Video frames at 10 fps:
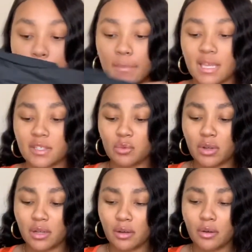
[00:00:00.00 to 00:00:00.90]
It's
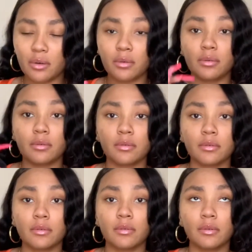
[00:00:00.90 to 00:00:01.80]
real,
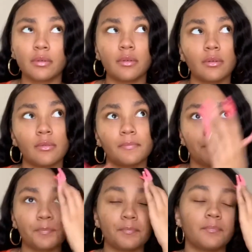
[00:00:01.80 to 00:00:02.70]

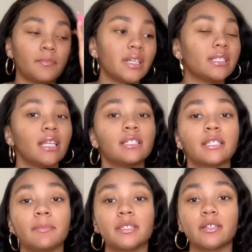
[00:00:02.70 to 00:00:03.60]
mm, it's not the
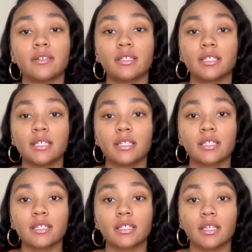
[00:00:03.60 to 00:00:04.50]
same material as
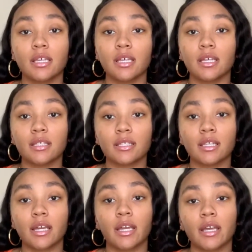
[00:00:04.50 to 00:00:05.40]
this. It's
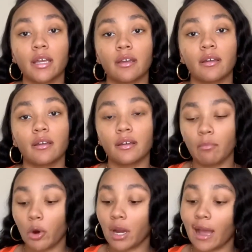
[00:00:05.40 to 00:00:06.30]
like
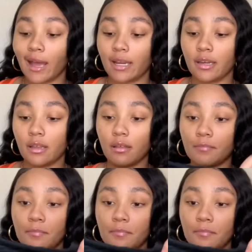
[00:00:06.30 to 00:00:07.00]
more cottony,